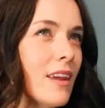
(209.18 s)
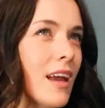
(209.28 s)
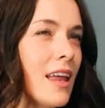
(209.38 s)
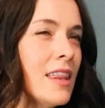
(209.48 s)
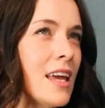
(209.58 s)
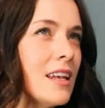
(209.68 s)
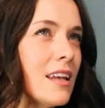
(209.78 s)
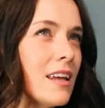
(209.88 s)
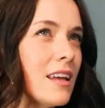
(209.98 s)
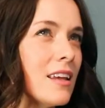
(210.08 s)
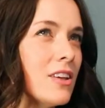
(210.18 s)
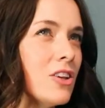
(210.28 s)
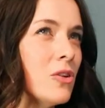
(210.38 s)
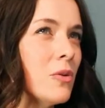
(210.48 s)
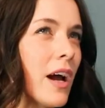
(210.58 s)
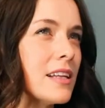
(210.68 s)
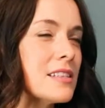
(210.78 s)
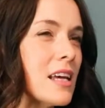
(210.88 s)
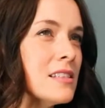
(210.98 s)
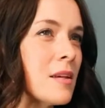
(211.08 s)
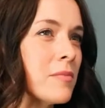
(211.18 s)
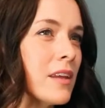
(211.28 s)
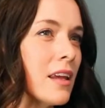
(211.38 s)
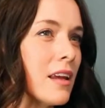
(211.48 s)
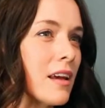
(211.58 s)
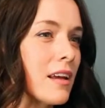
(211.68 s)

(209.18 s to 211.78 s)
then you had said something